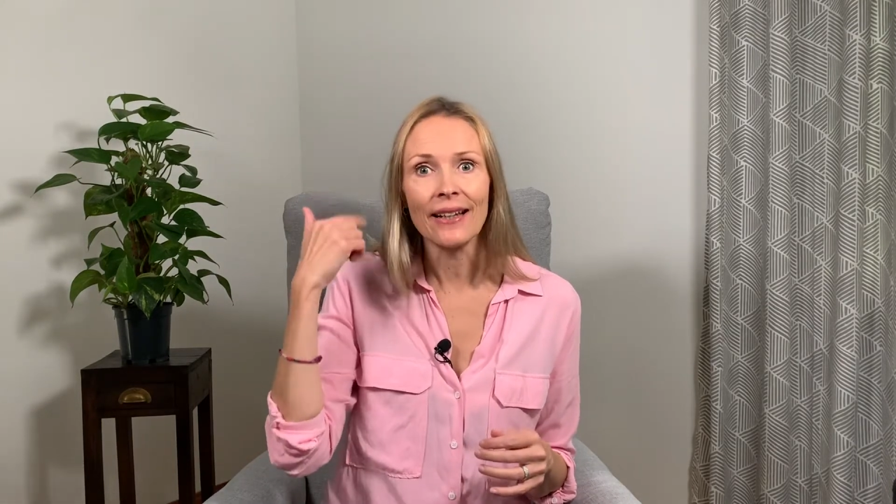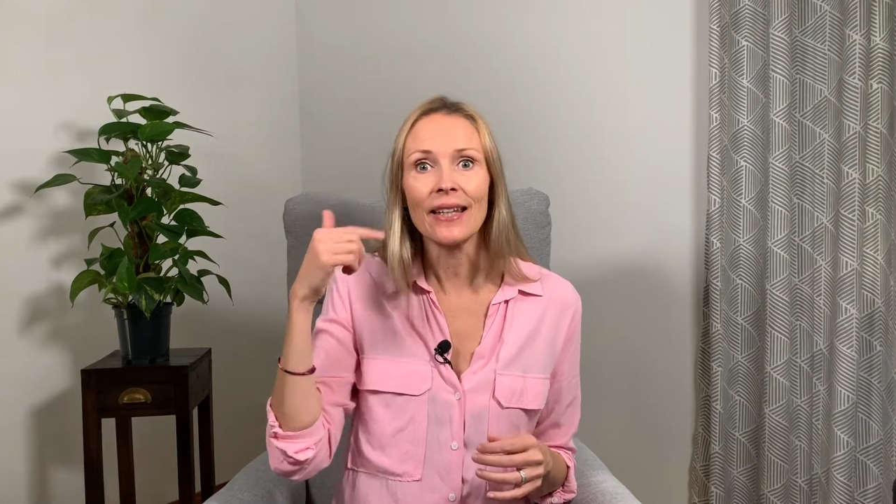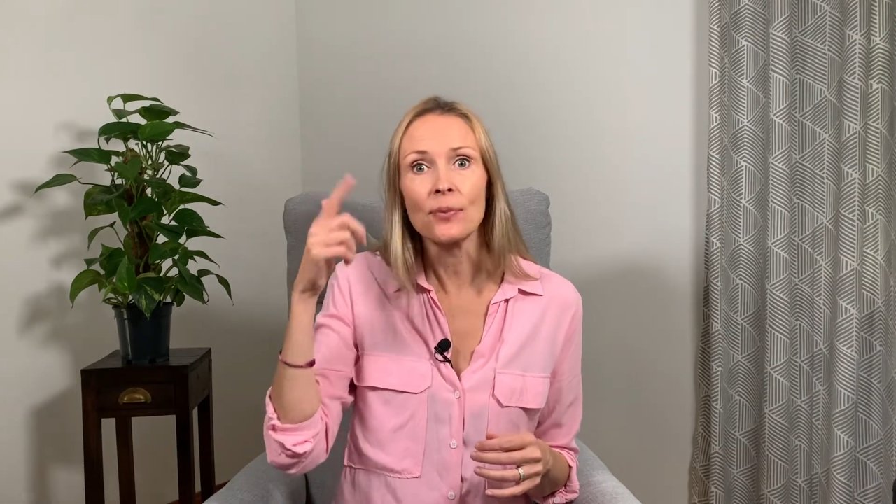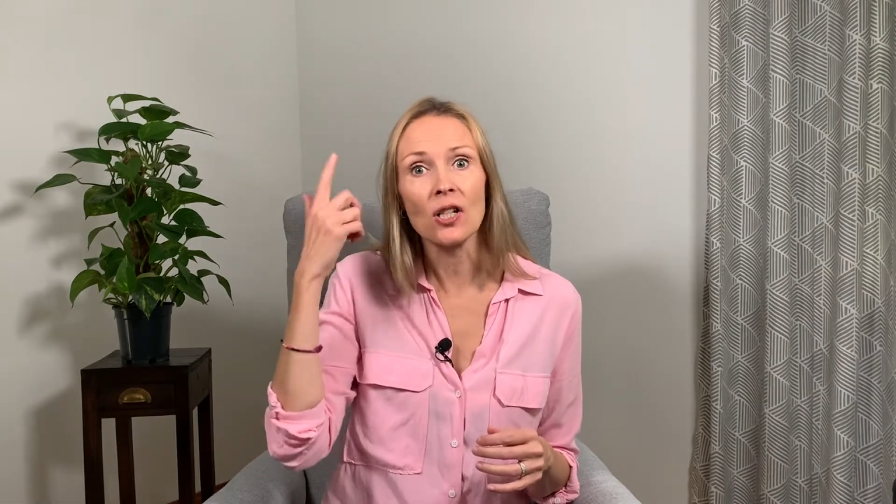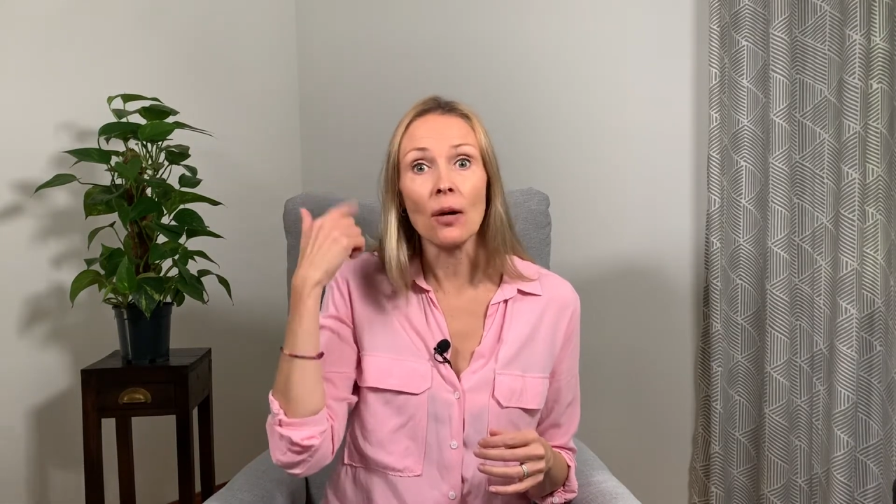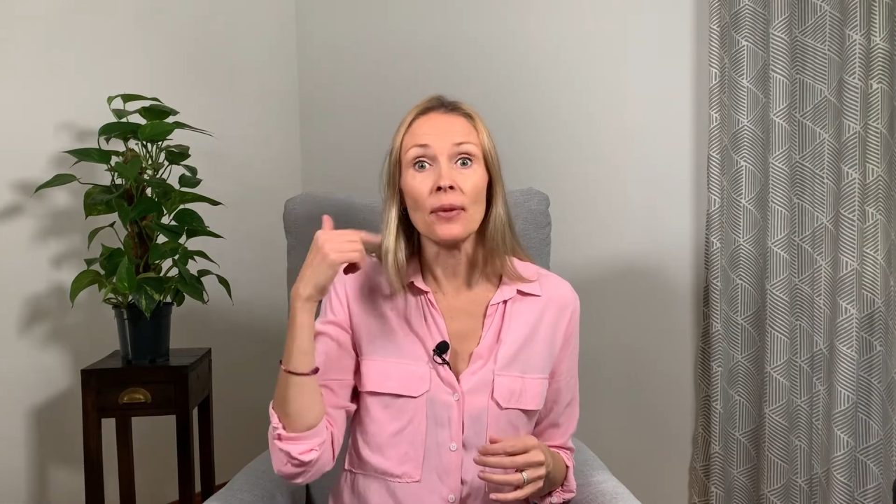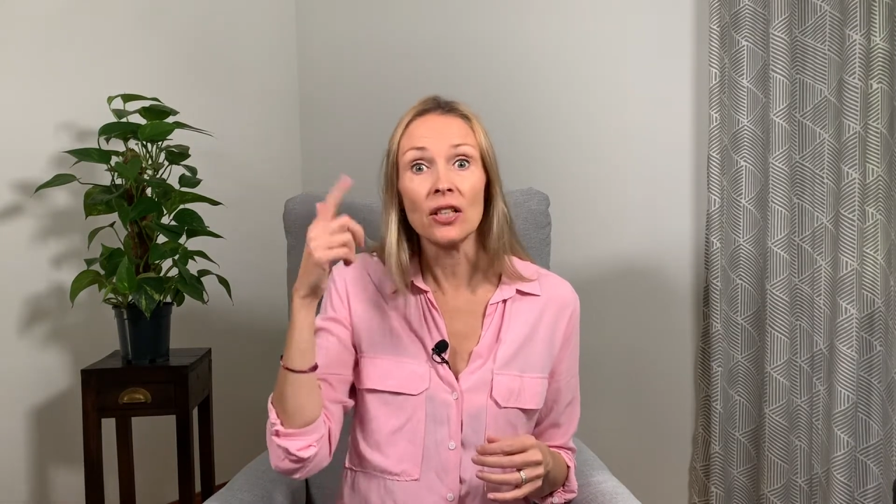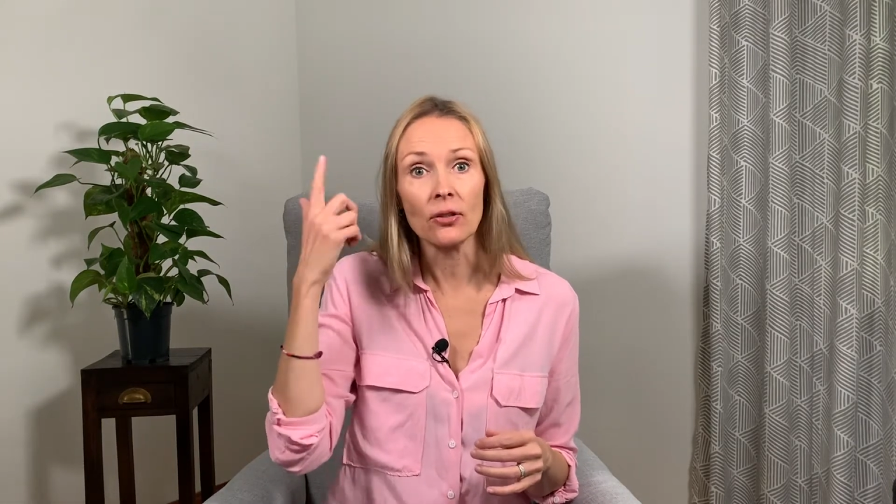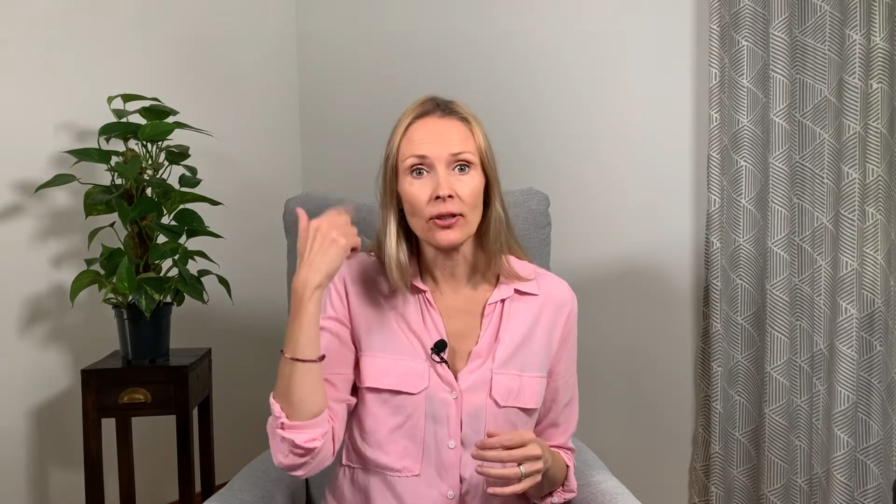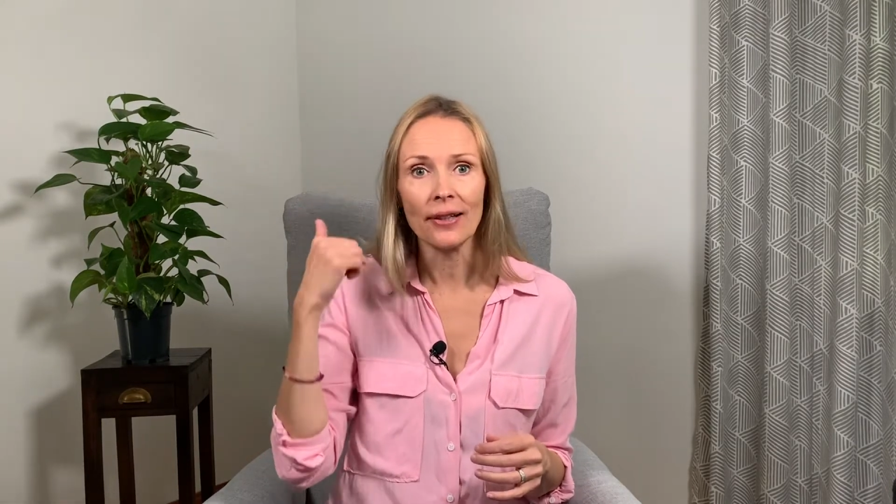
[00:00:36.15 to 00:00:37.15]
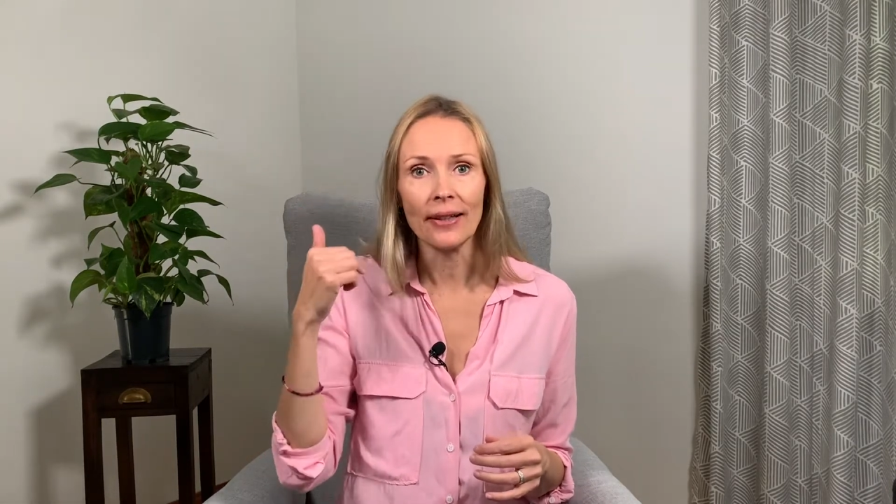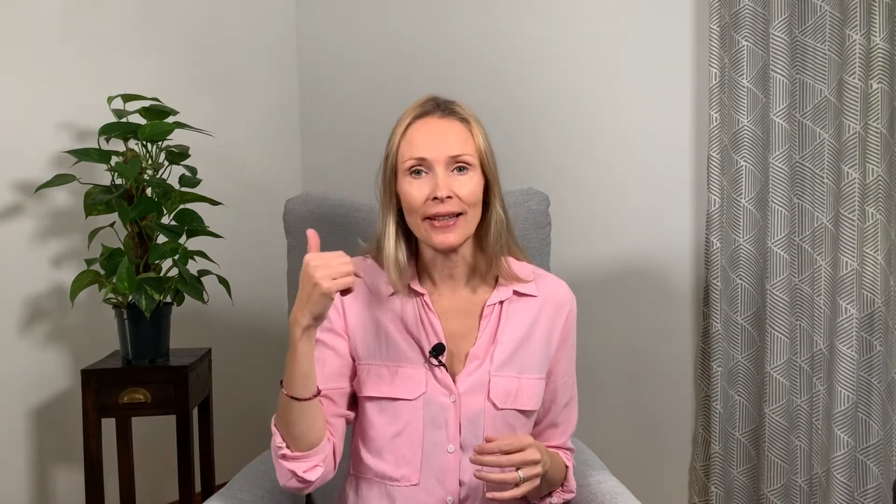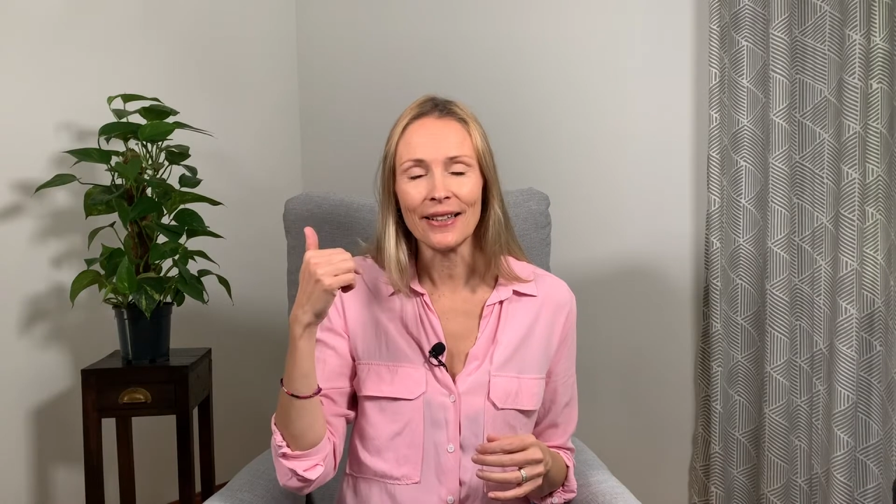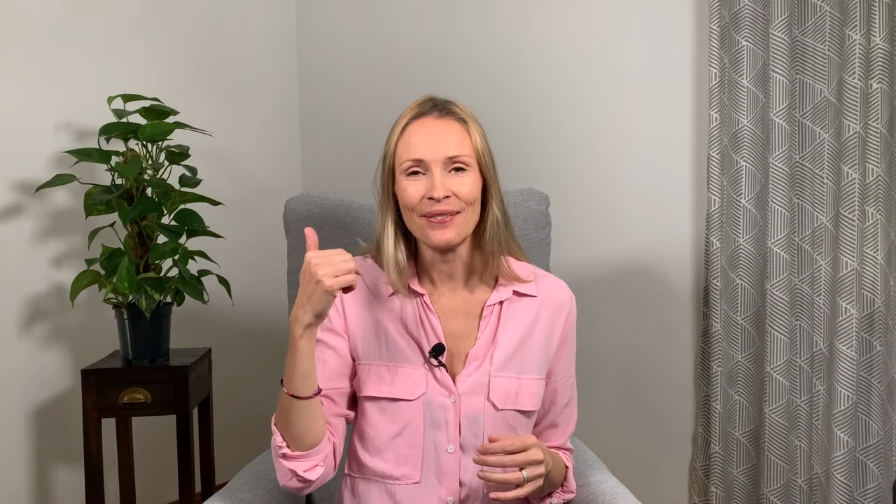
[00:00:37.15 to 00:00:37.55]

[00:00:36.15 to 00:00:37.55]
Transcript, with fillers: keeps coming to their head